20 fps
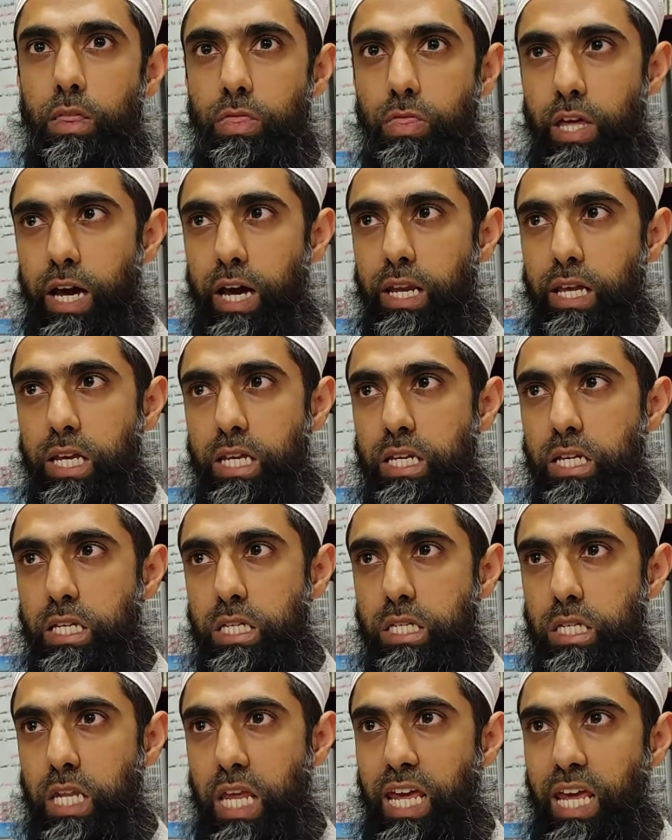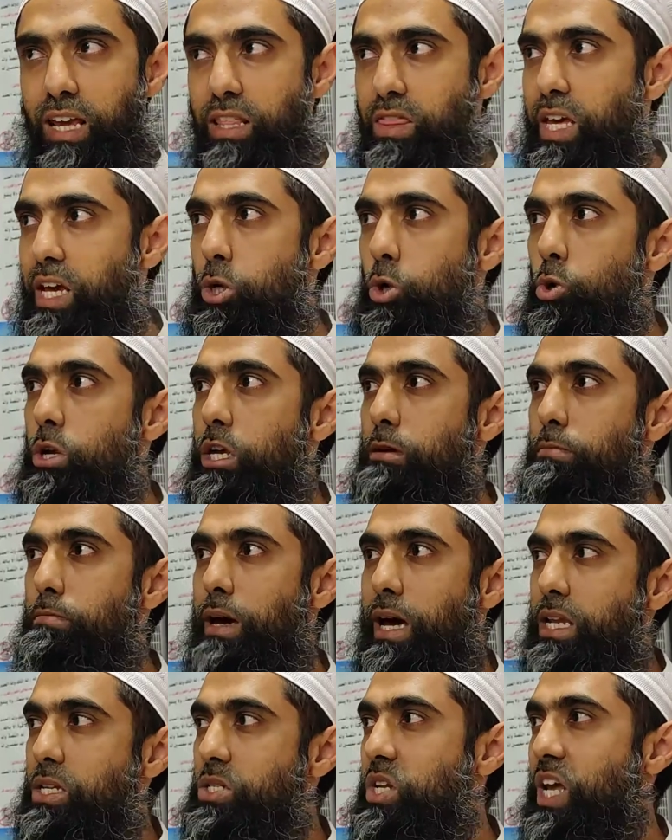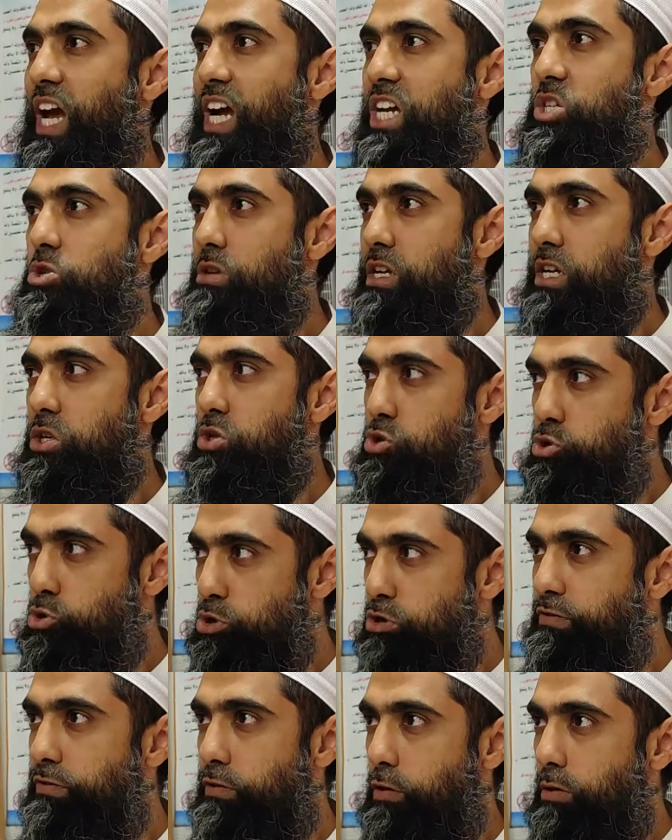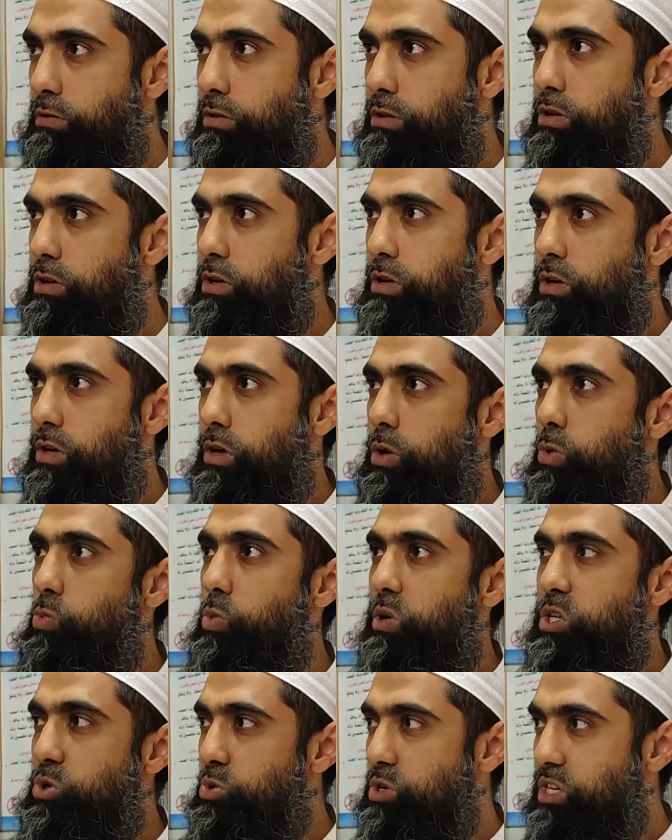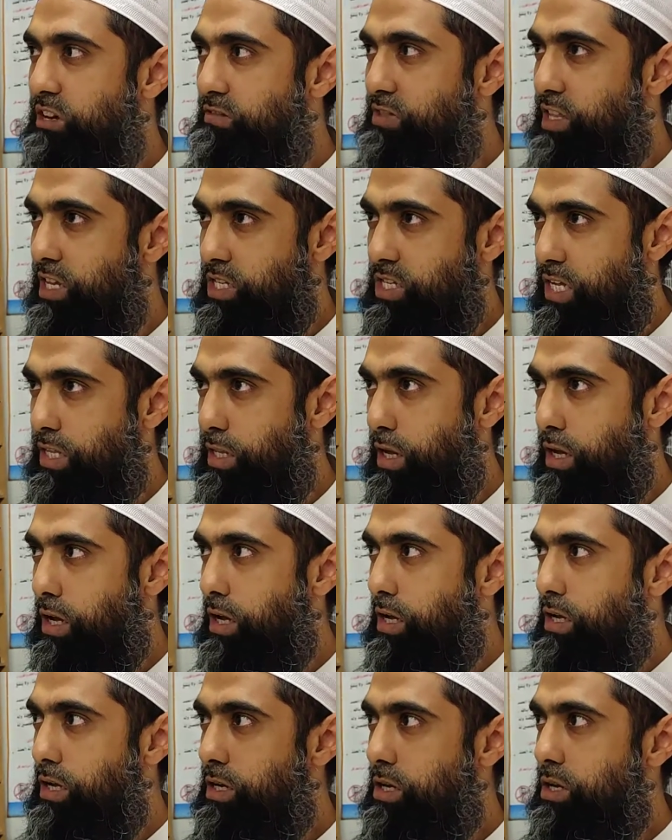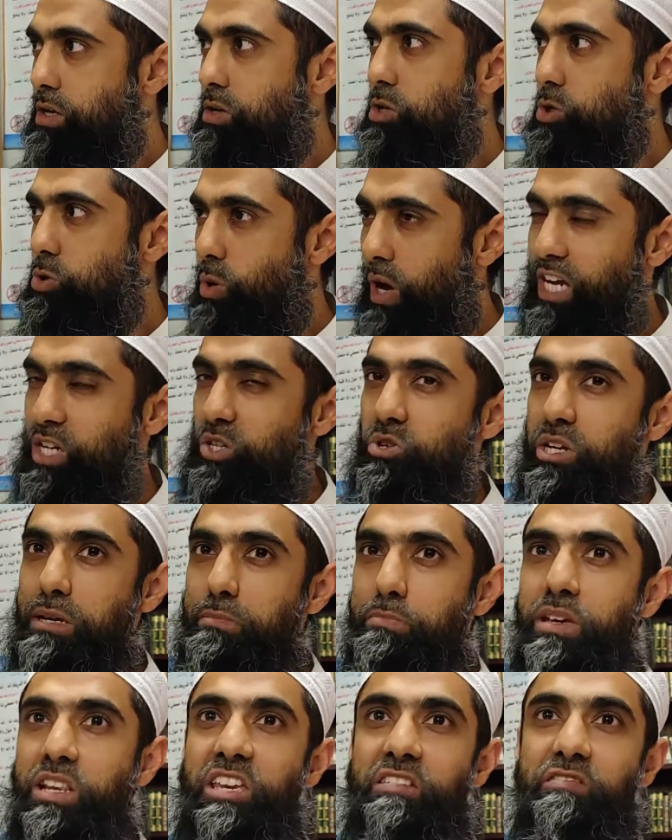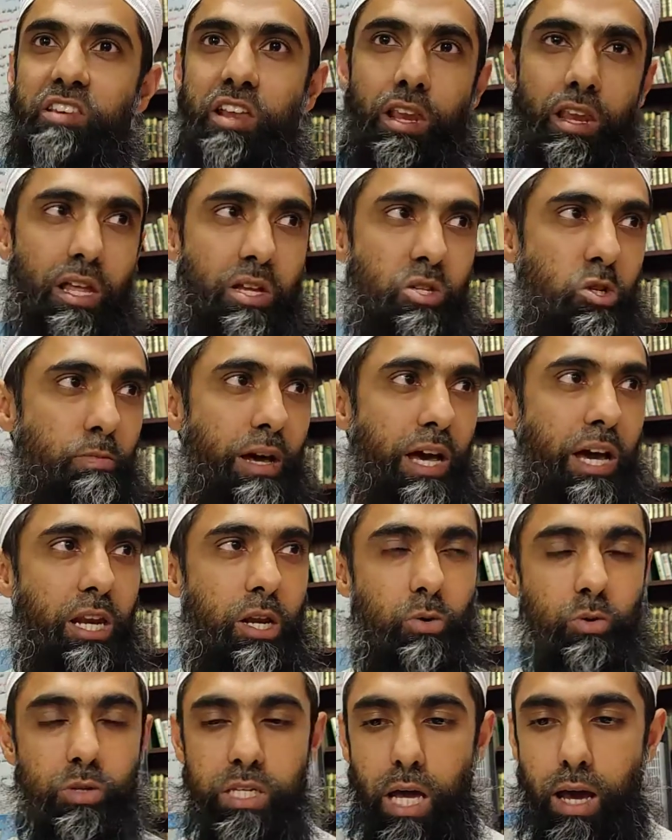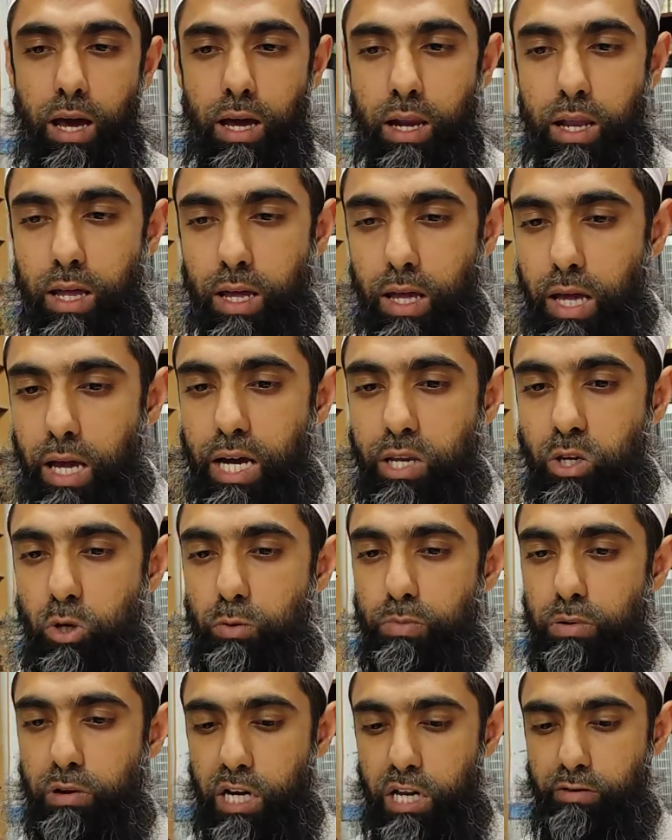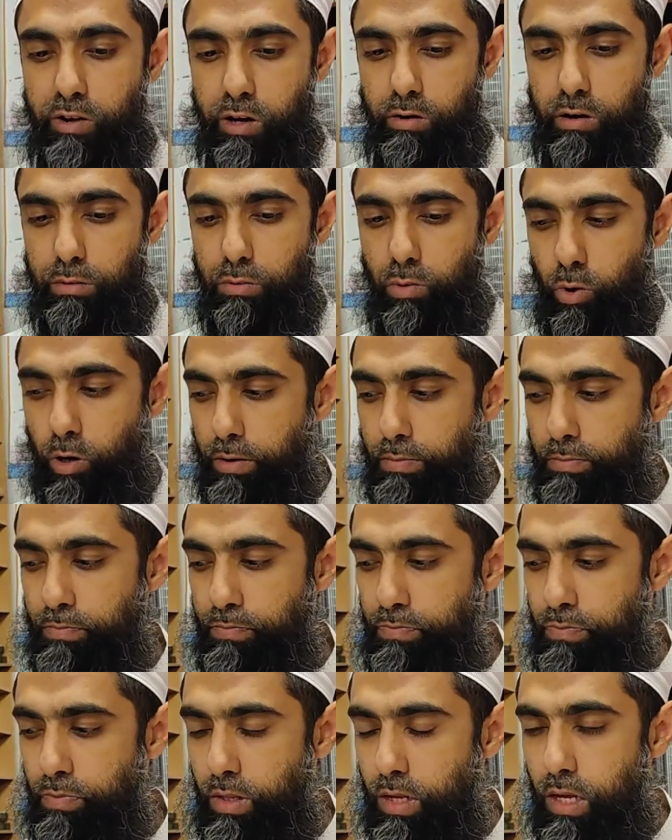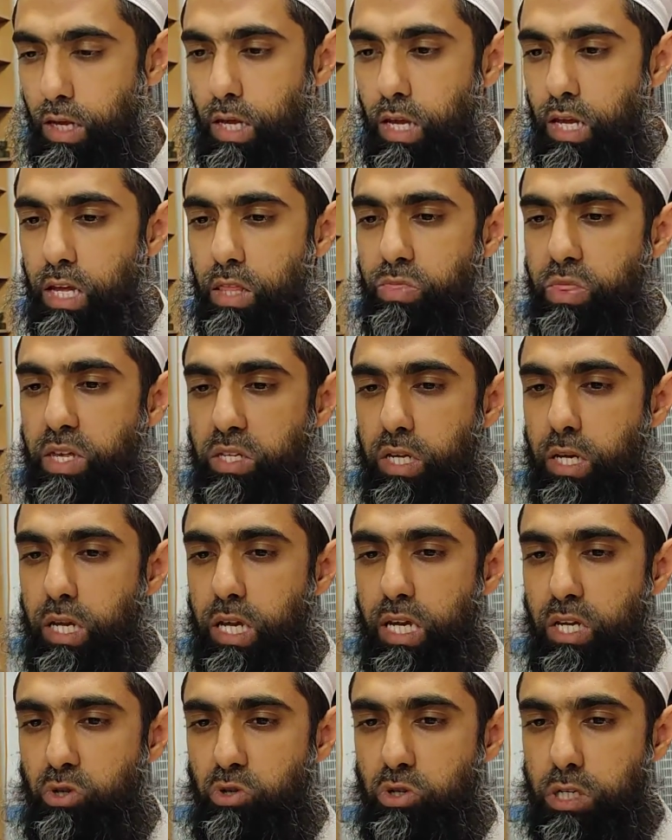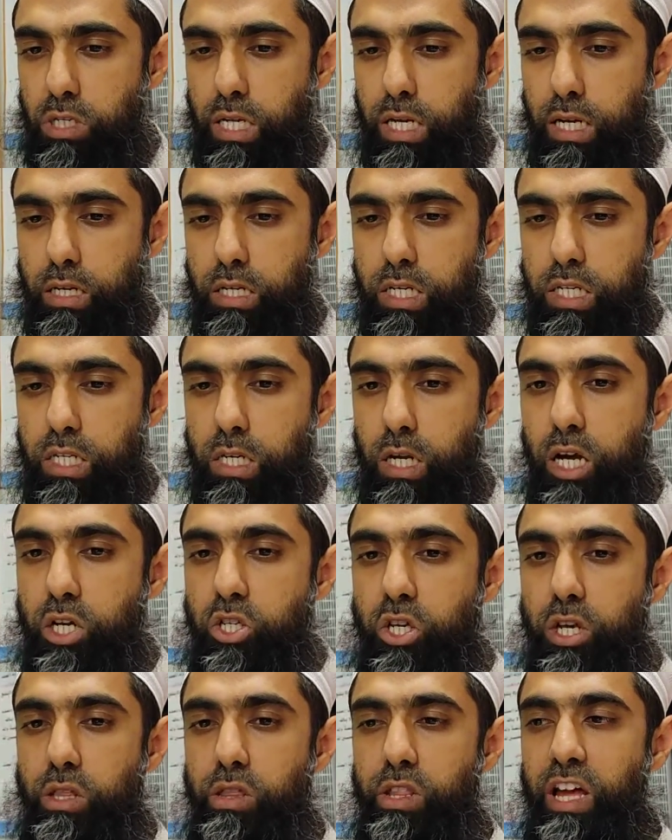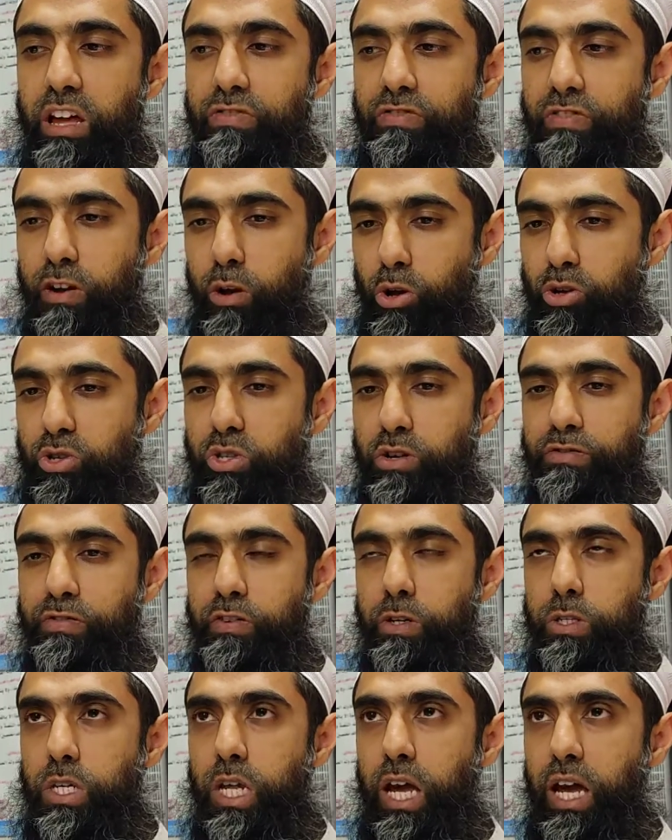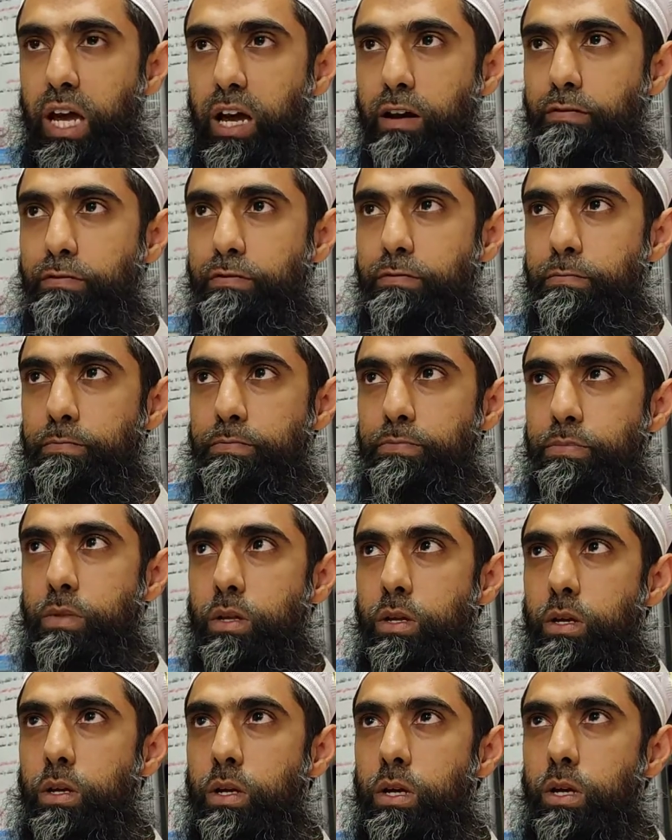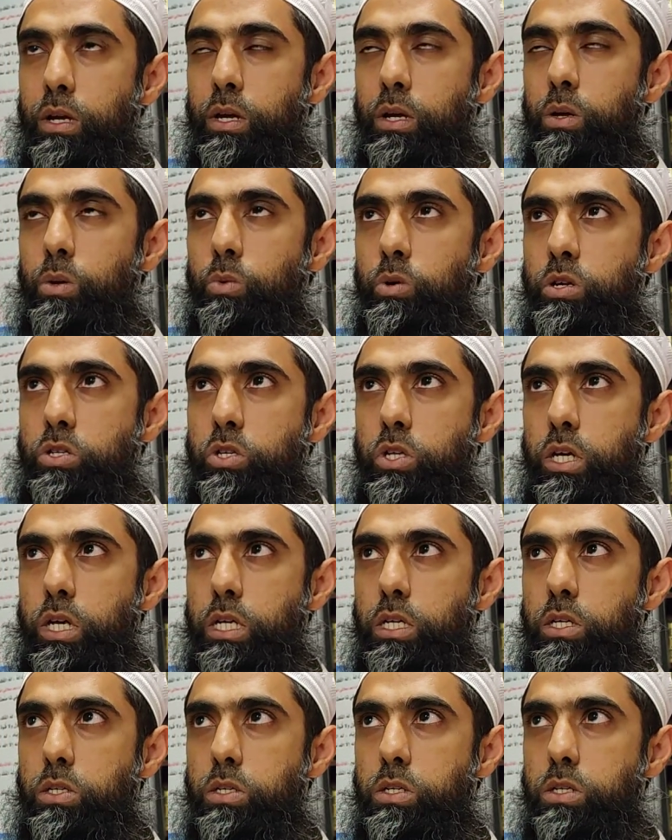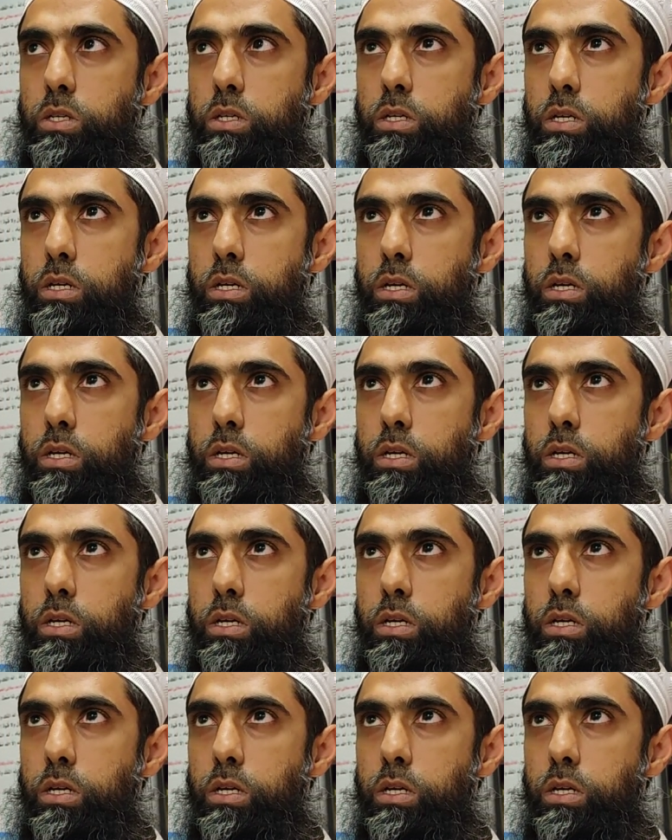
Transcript: that it is saying that your iman is actually truthful. When you give the sadaqah, you actually believe in Allah subhanahu wa ta'ala and you believe in a reward. There's an interesting discussion that philosophers have, which is,